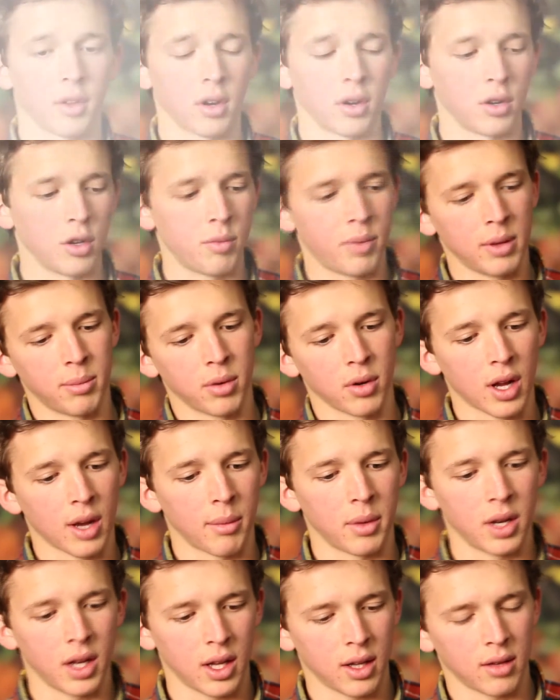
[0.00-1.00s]
there are new people
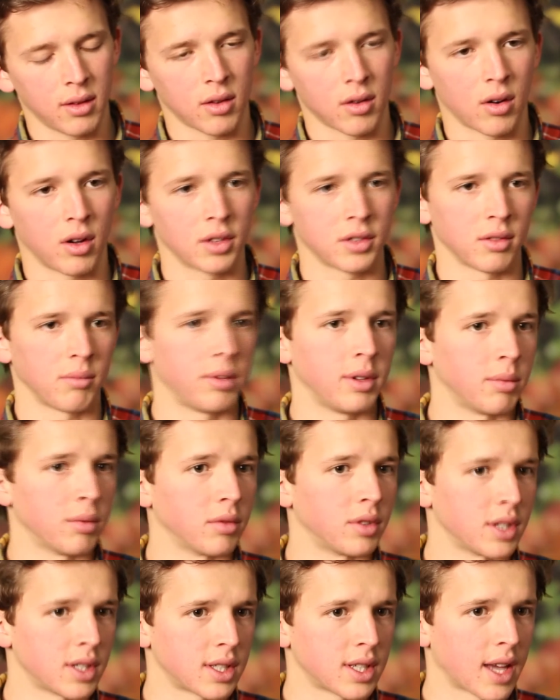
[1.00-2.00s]
coming in, there are also people
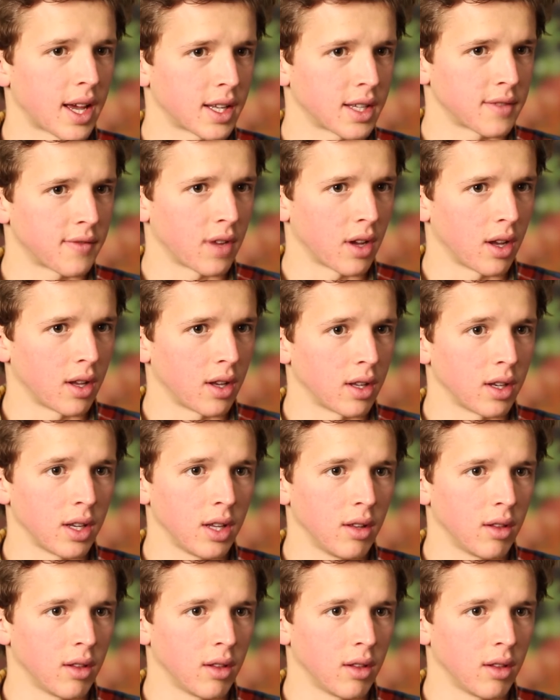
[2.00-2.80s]
dissatisfied at